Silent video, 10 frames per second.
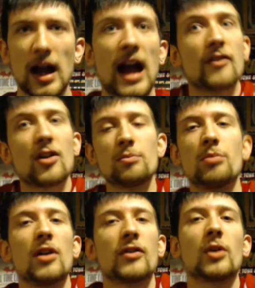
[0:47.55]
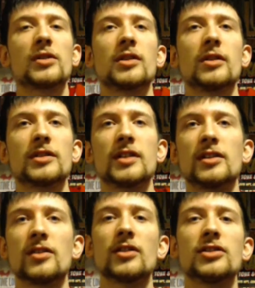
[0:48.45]
I have owned both consoles since
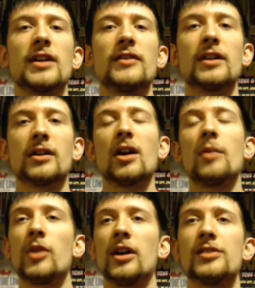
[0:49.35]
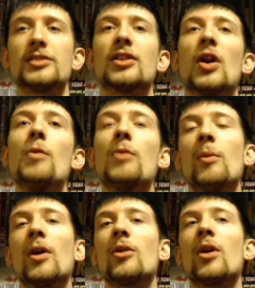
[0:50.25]
launch, so I think I've got a pretty good scope on
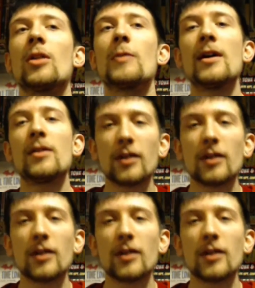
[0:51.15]
what they're all about.